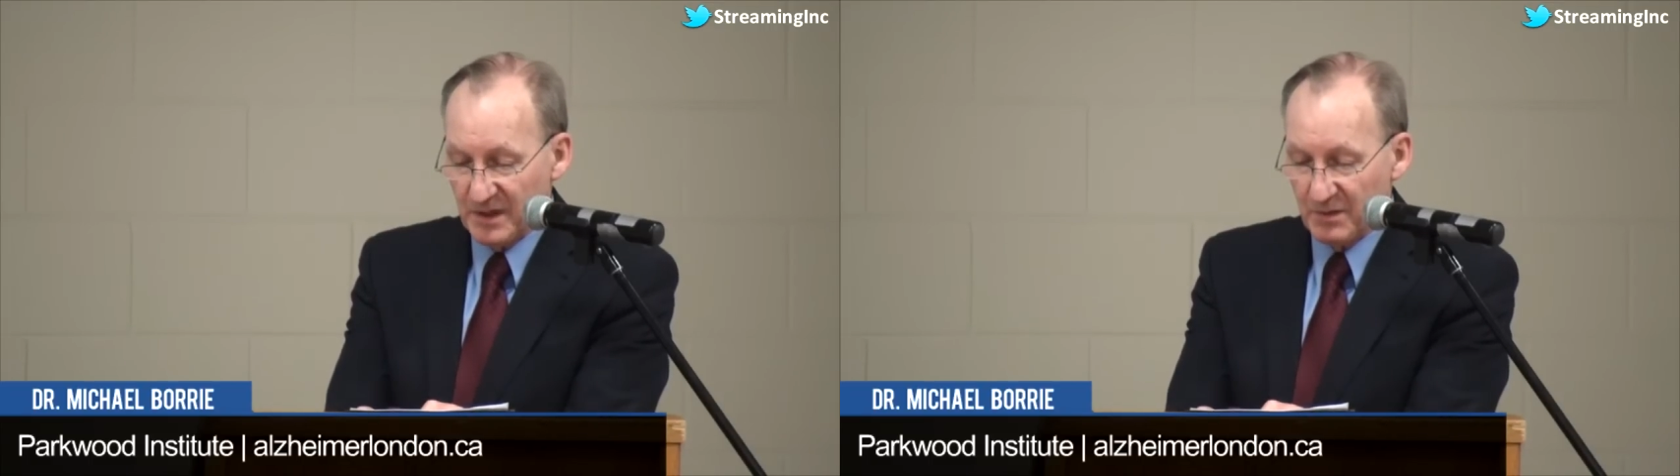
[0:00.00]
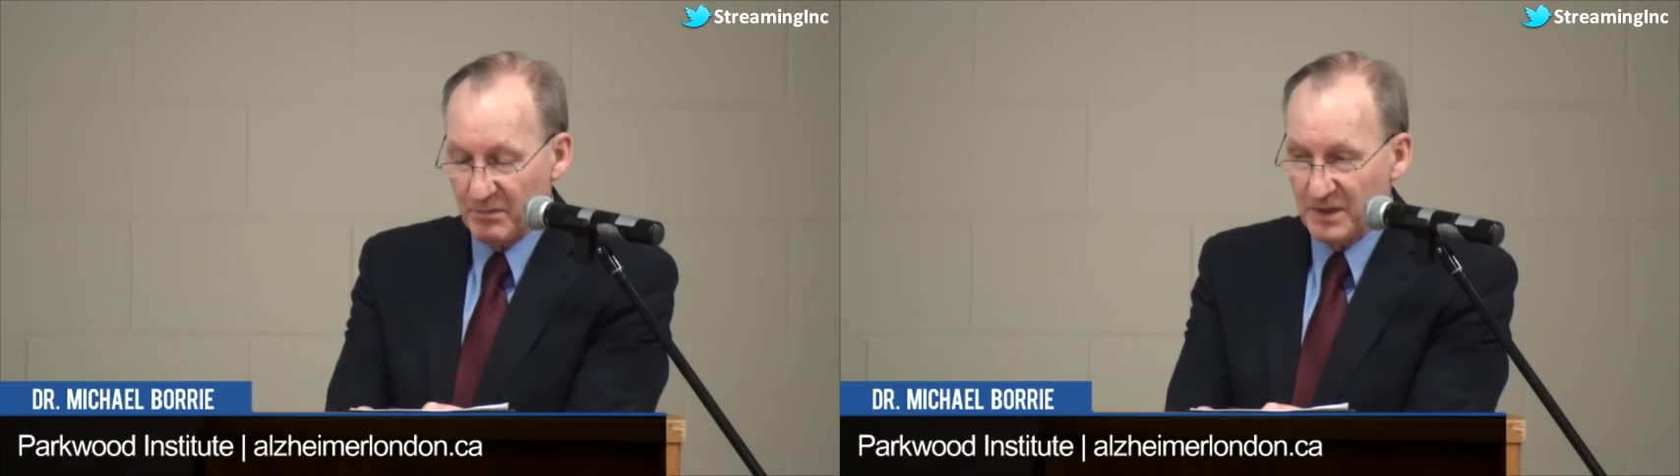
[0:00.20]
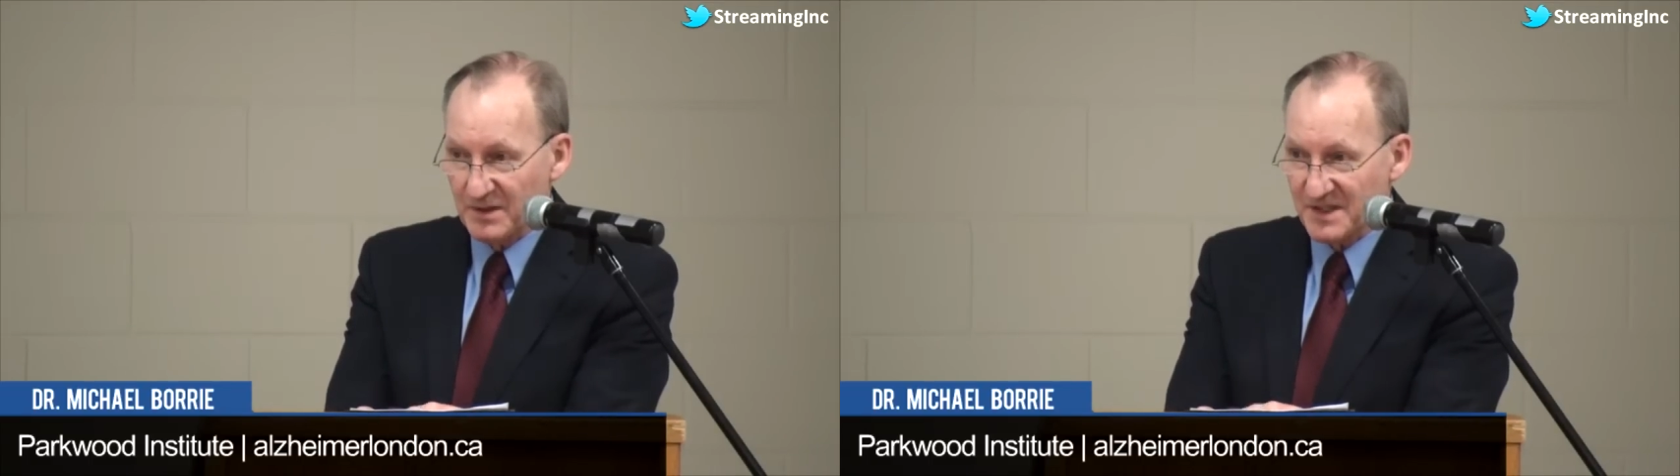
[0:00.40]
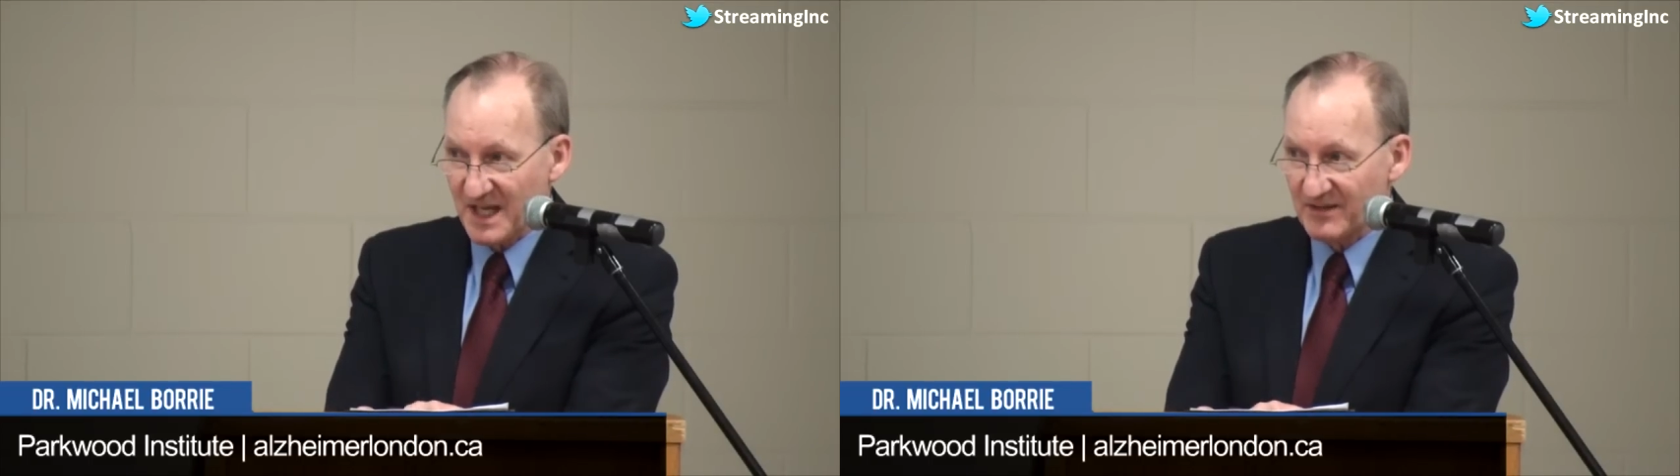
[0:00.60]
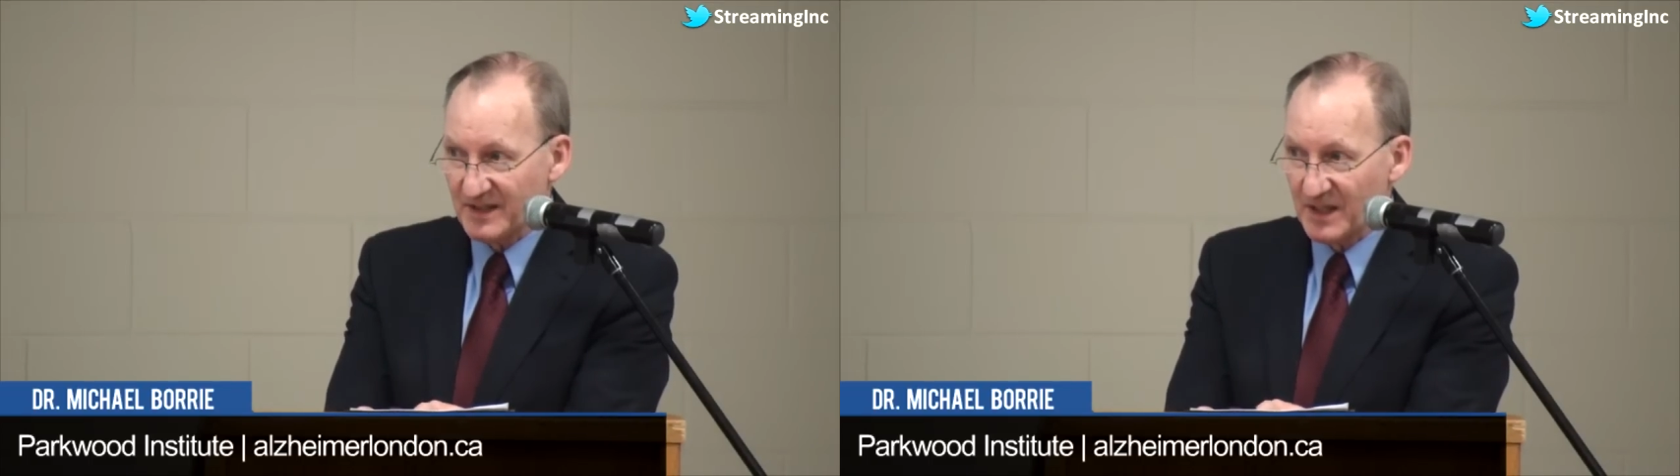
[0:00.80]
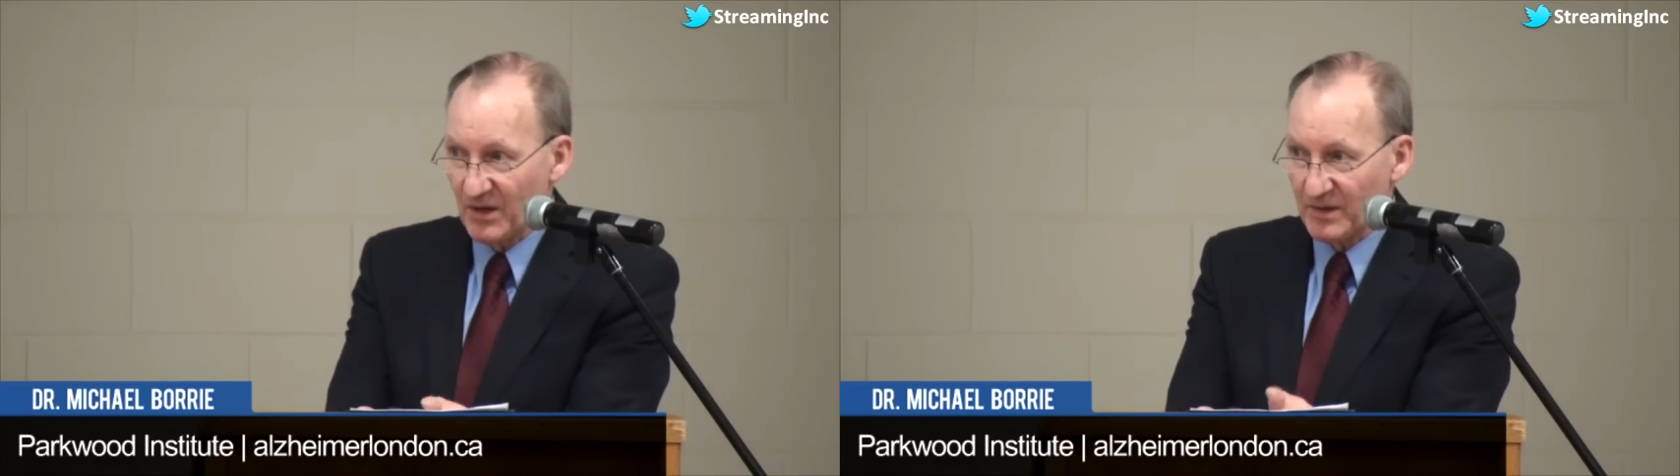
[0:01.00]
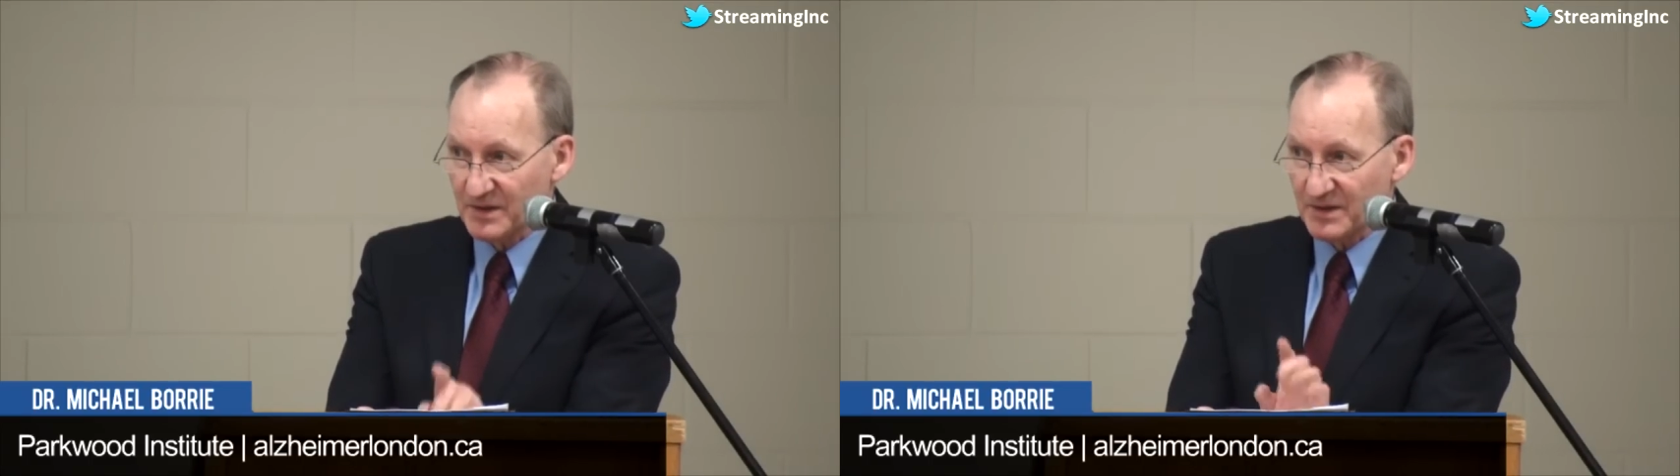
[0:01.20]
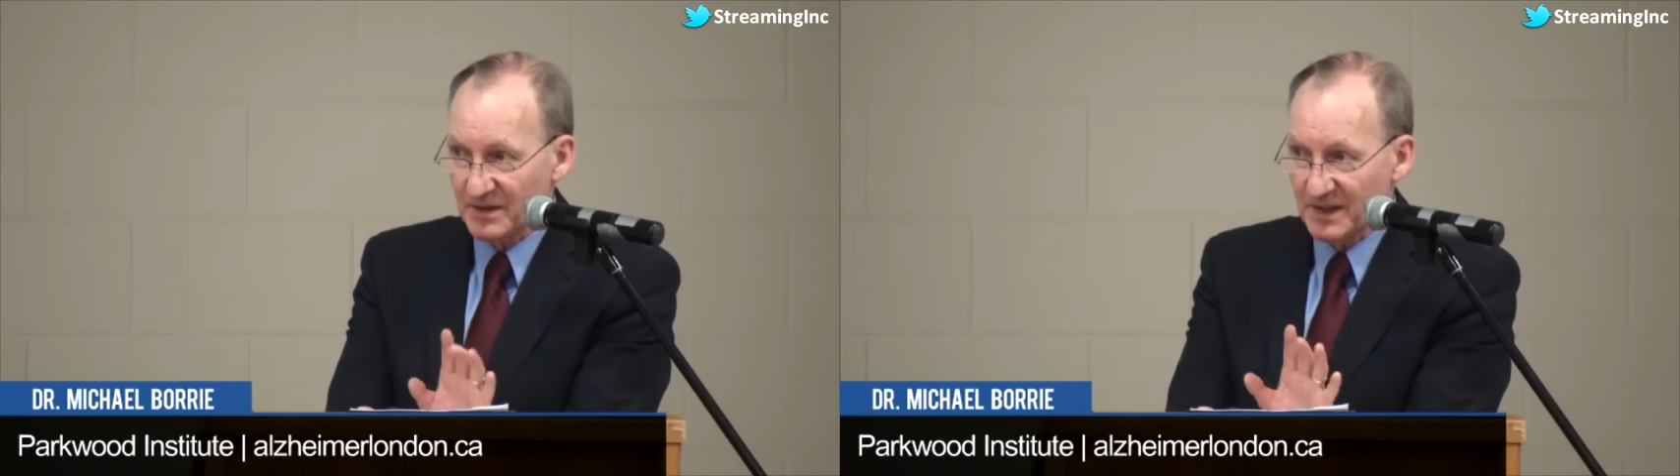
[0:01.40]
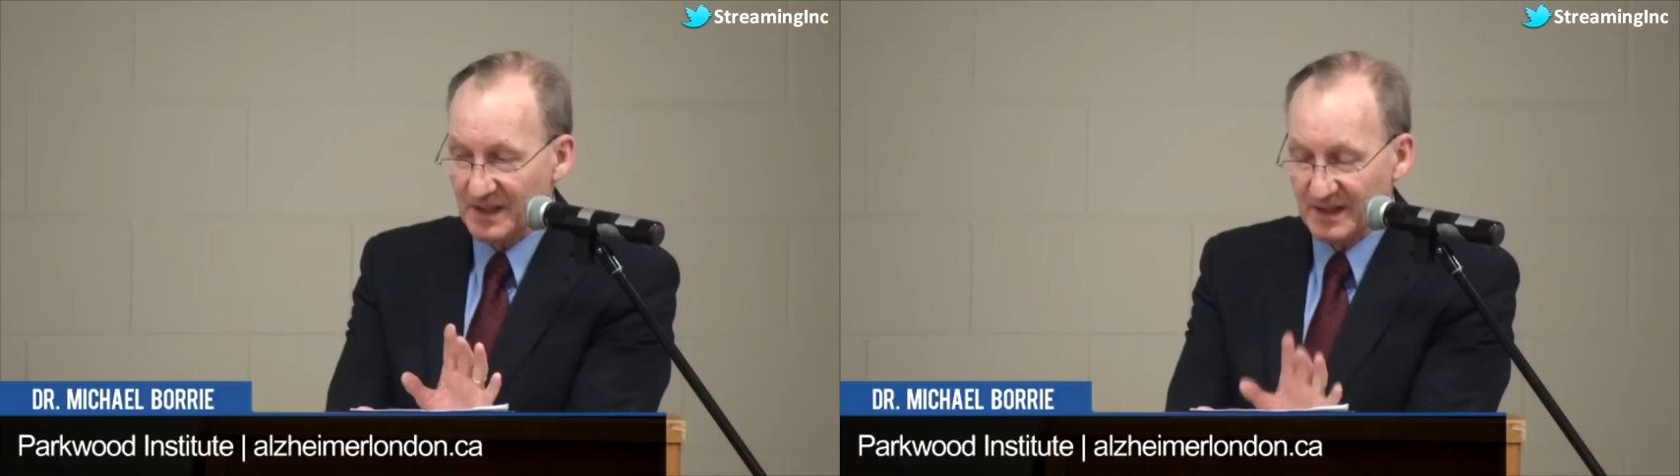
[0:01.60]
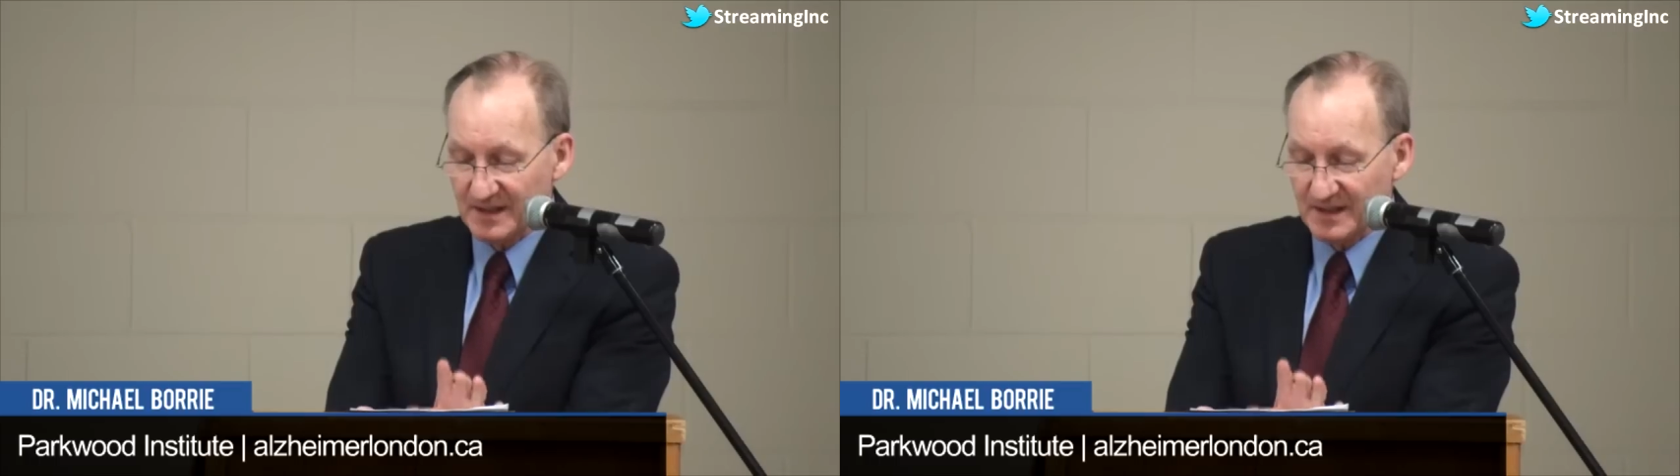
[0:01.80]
computer savvy, go onto the